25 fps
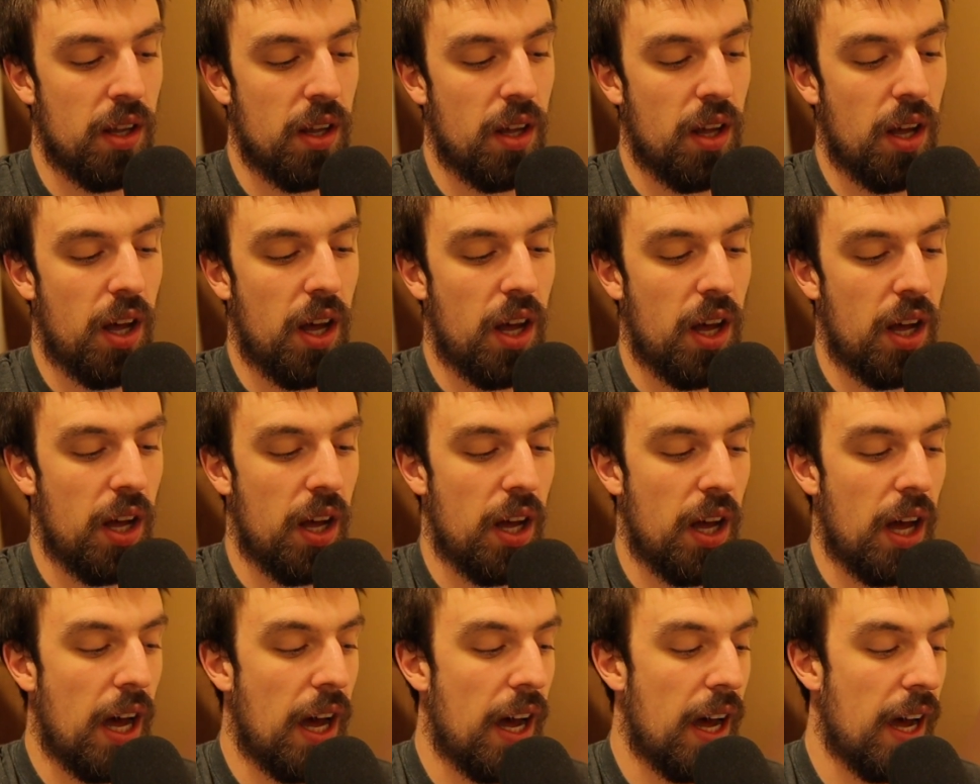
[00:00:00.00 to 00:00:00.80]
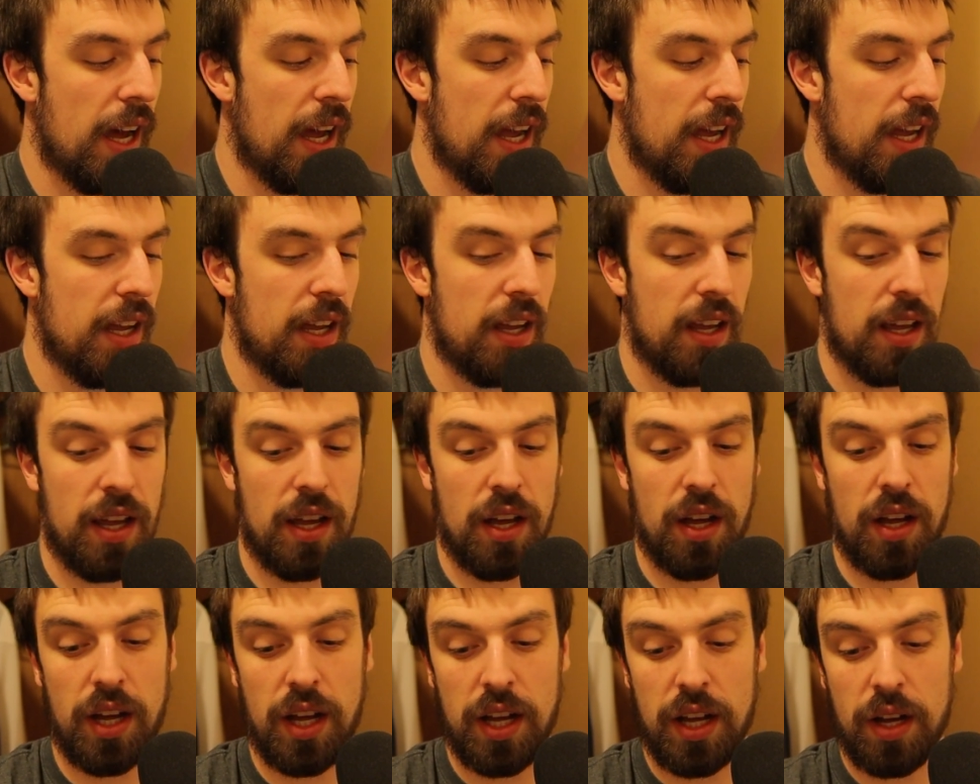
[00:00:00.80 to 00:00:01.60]
I
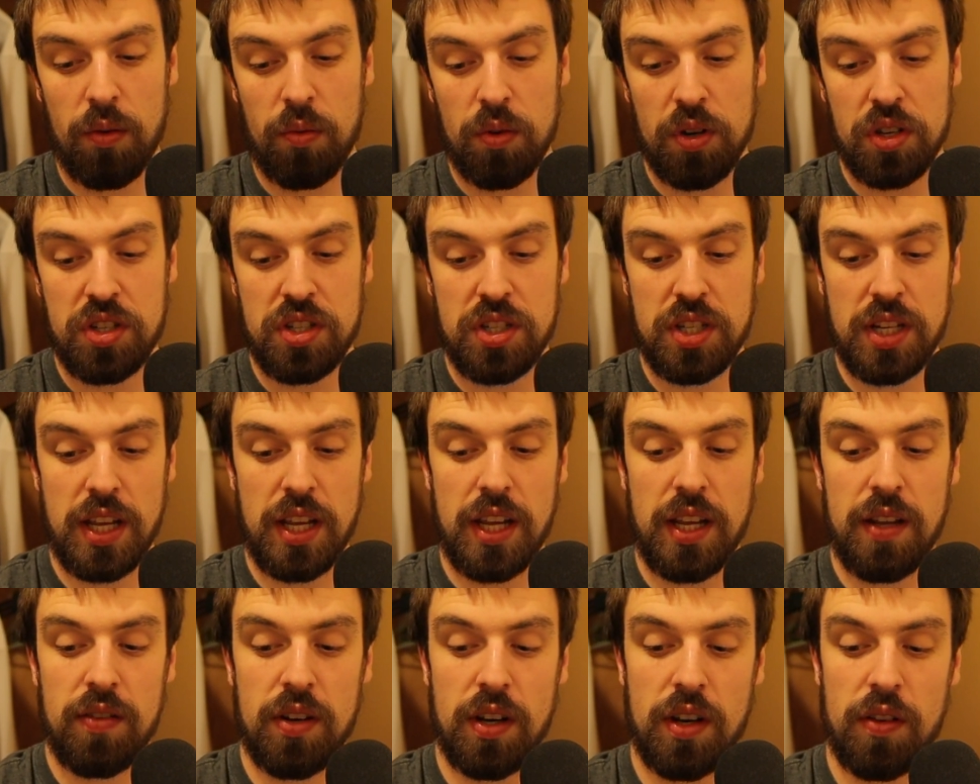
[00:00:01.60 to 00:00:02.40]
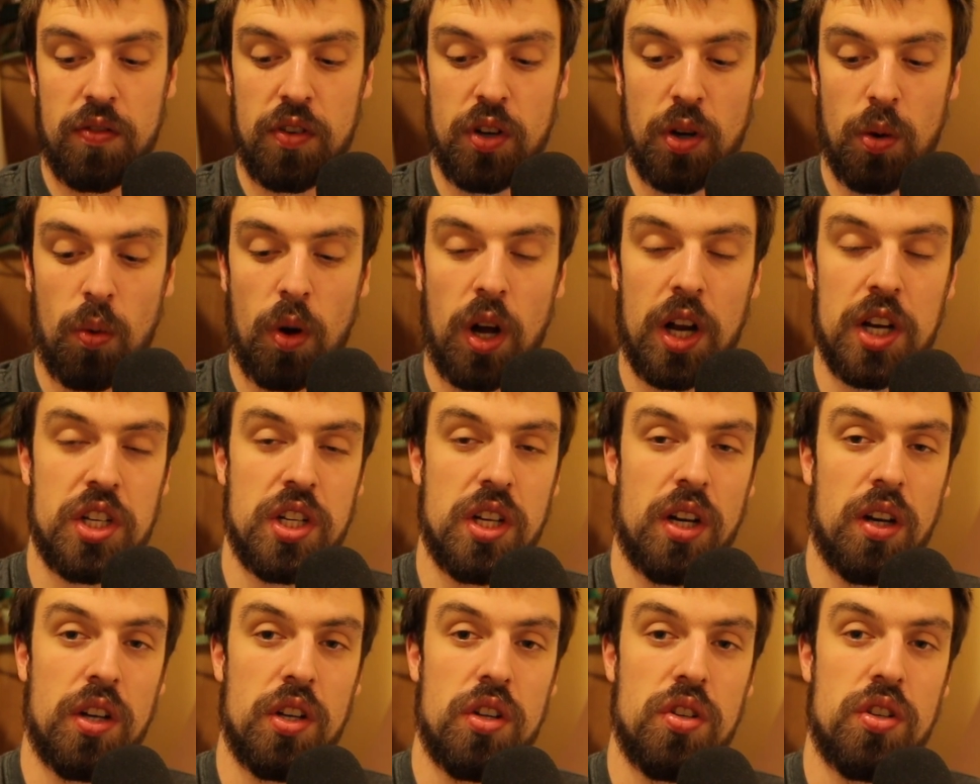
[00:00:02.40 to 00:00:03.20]
received, and if you're
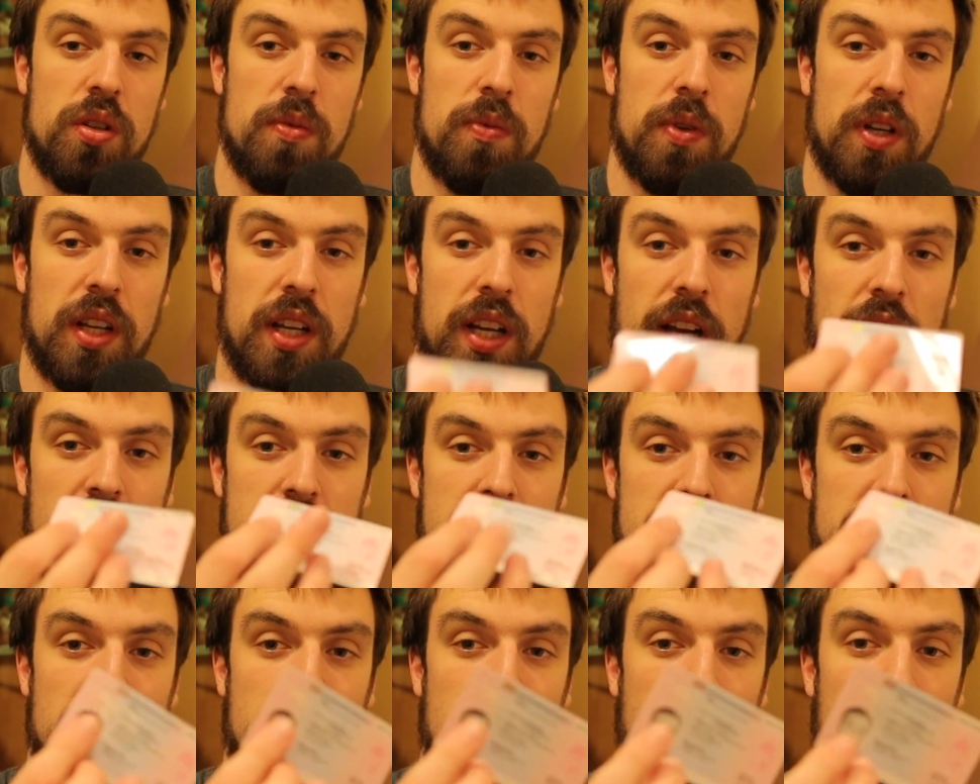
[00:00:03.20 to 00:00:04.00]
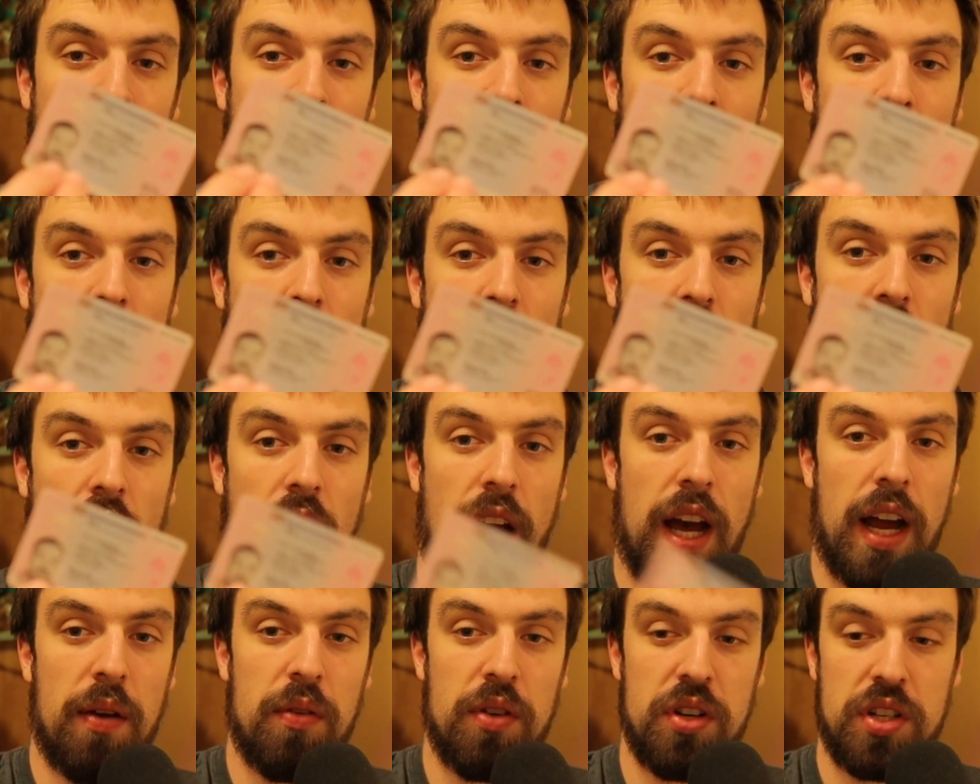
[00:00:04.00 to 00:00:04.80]
watching on YouTube, you can kind of see,
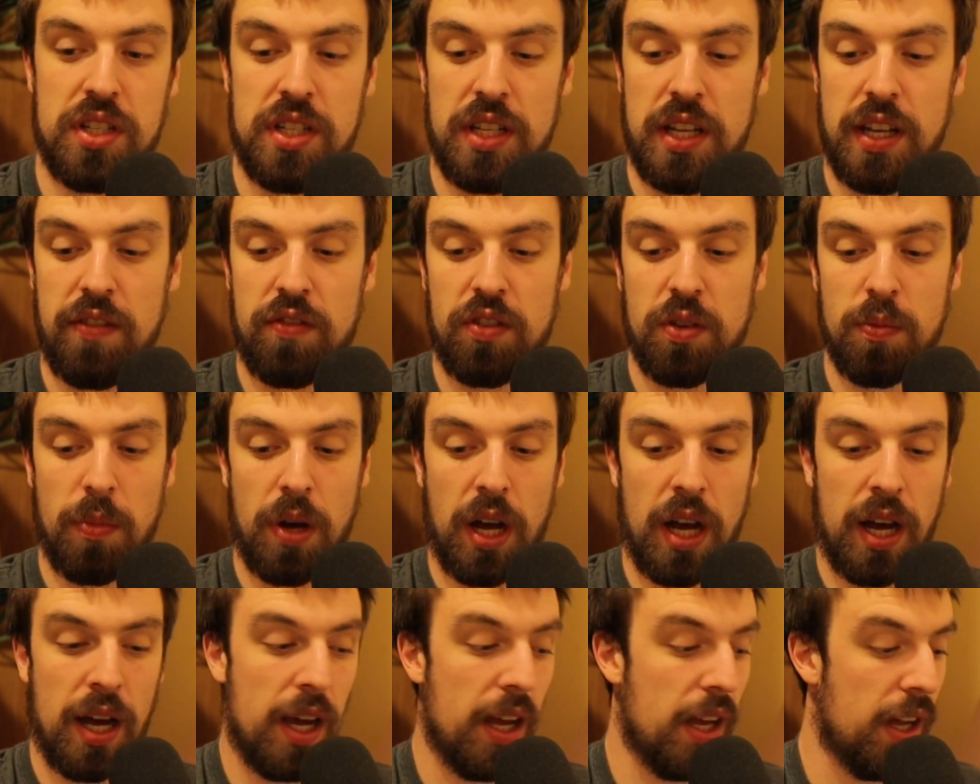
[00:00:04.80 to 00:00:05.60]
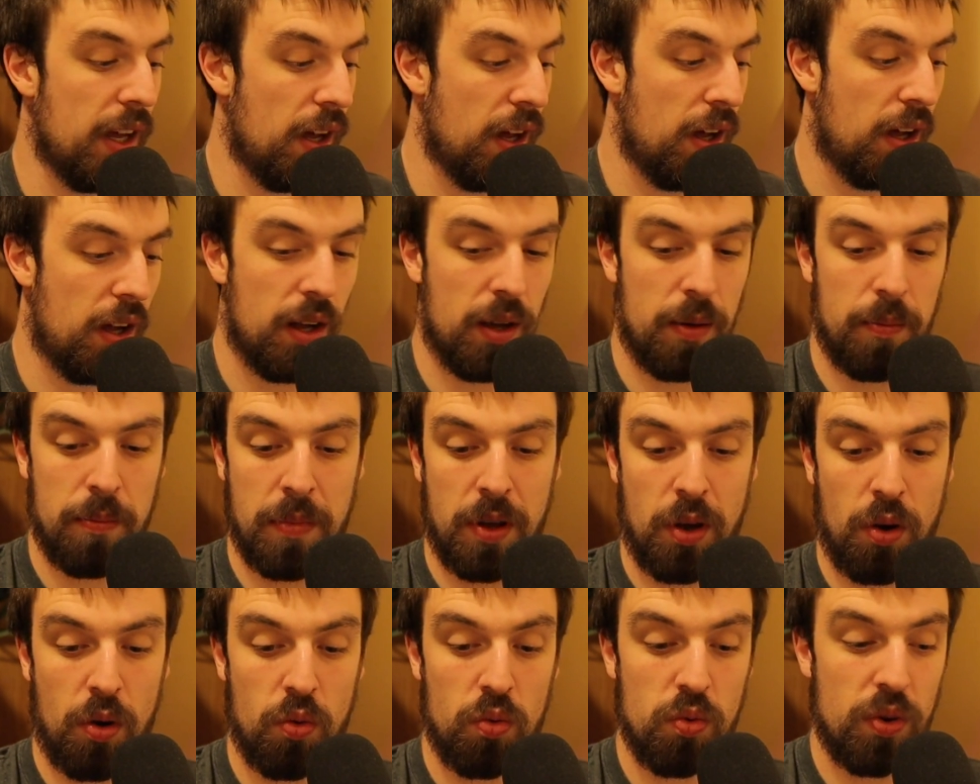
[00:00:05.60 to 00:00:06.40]
I received my
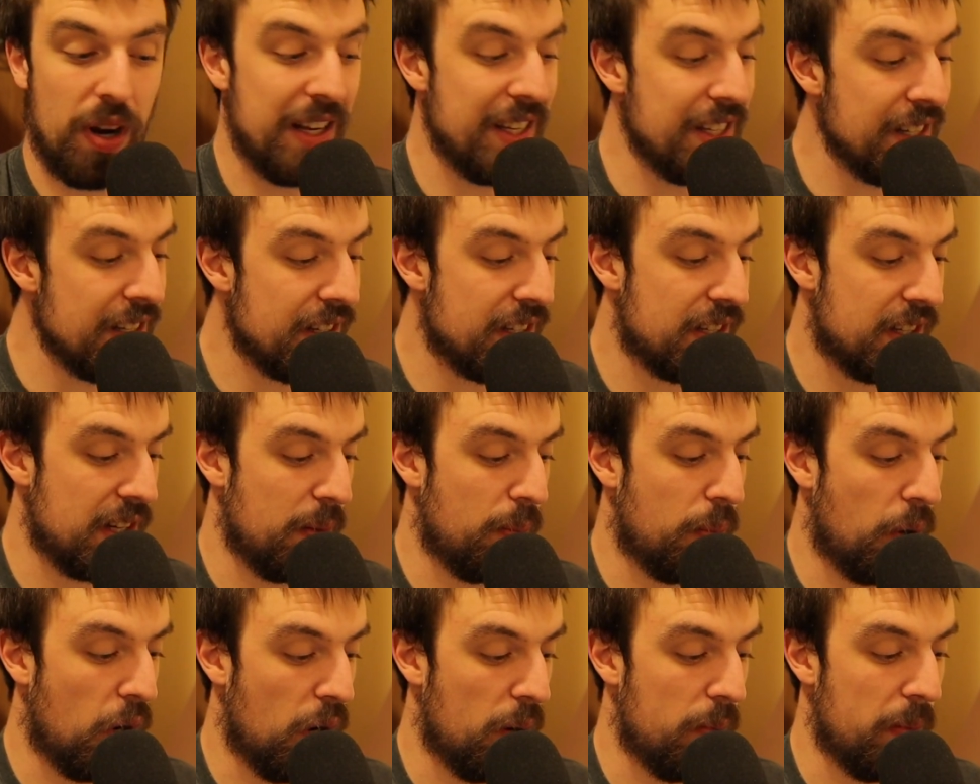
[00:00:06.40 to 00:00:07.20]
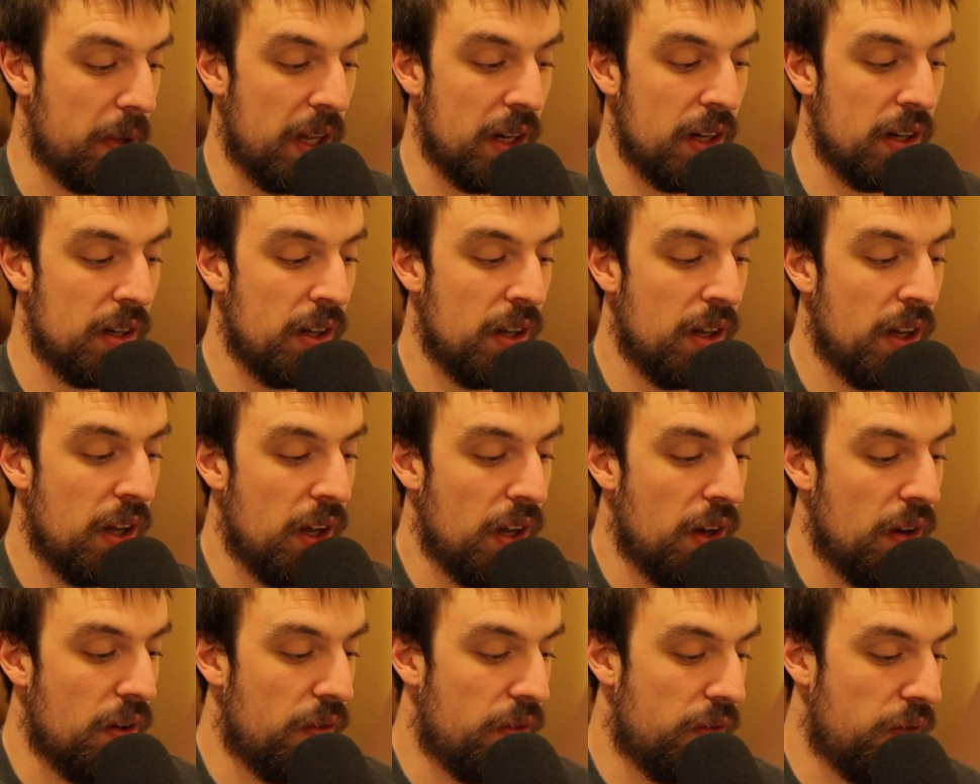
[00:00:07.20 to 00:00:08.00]
residency permit
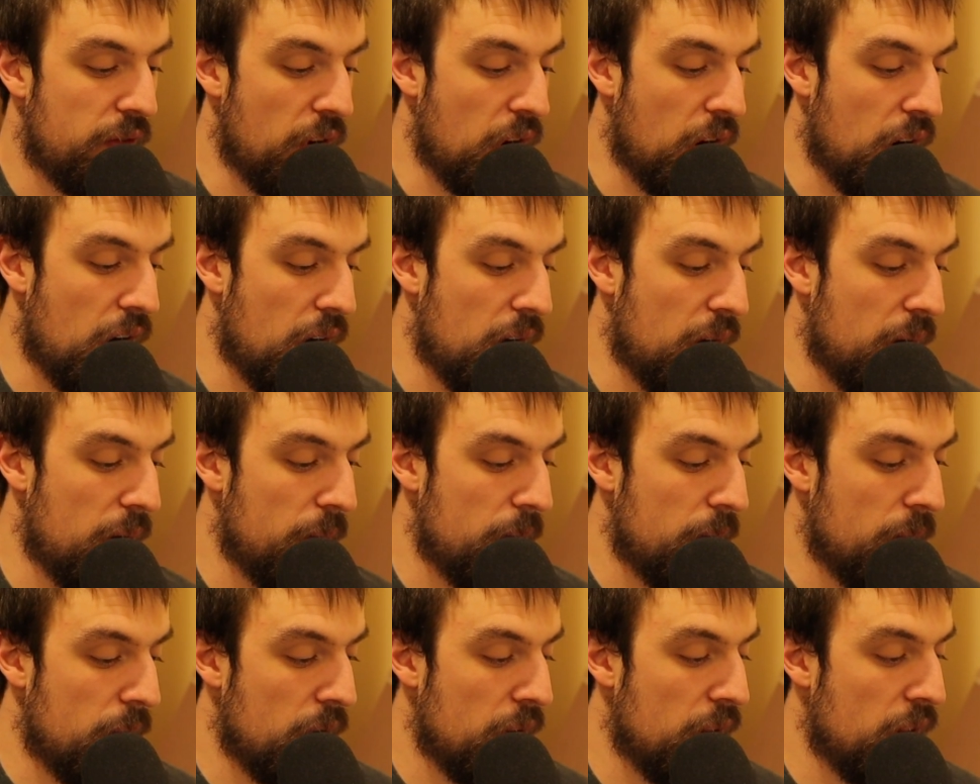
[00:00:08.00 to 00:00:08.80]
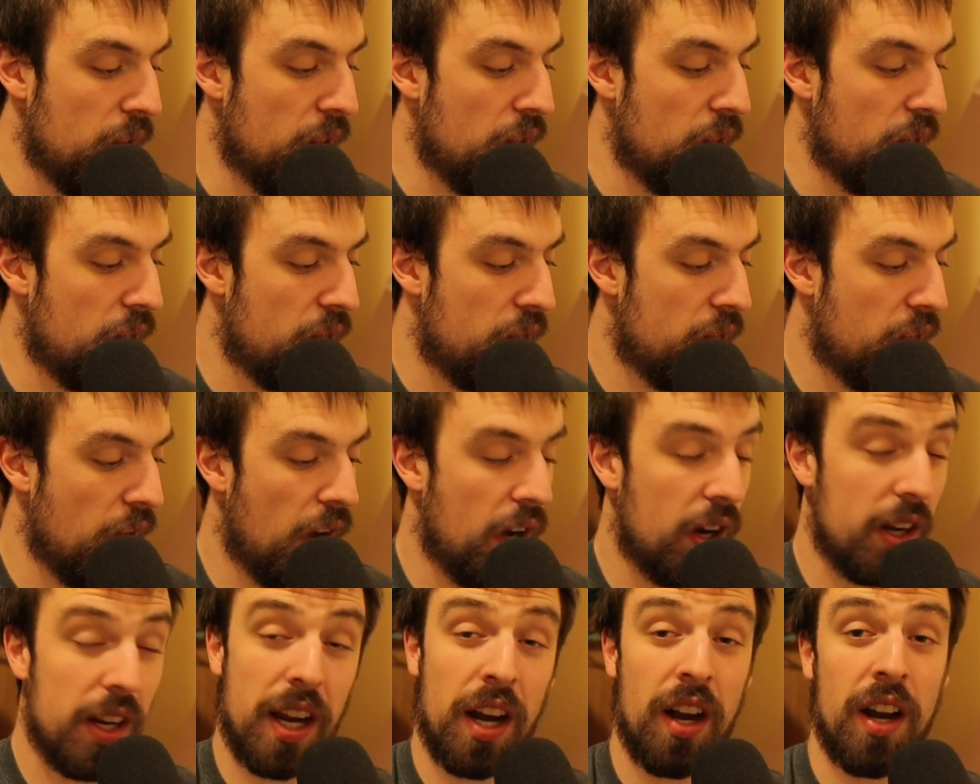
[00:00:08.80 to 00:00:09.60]
from the
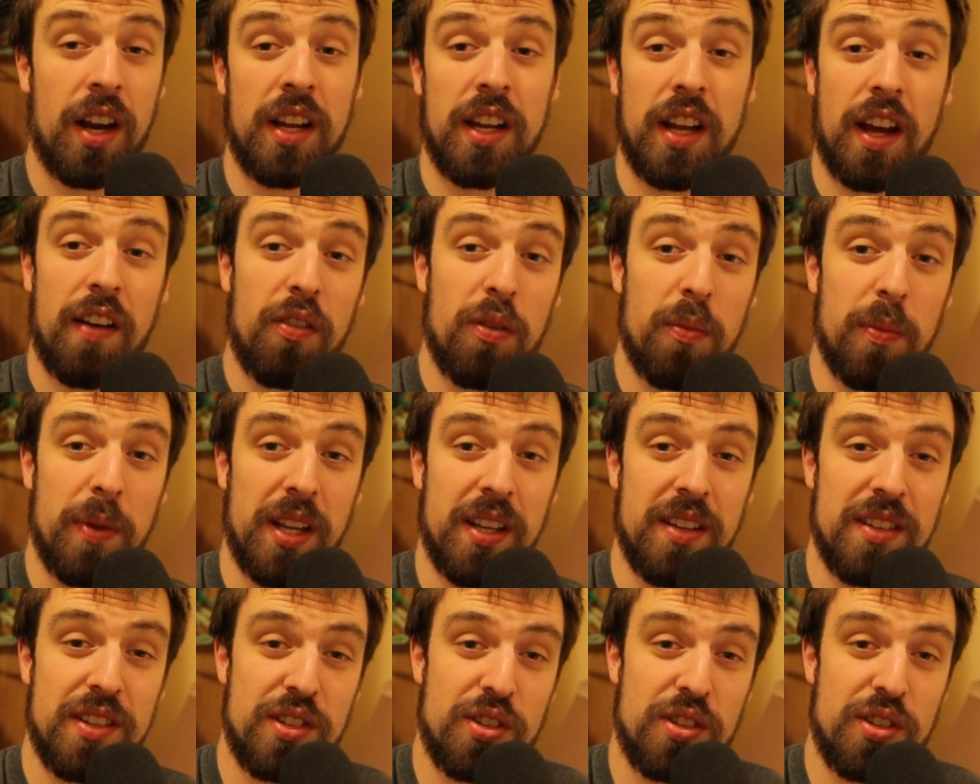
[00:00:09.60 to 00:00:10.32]
Hungarian government.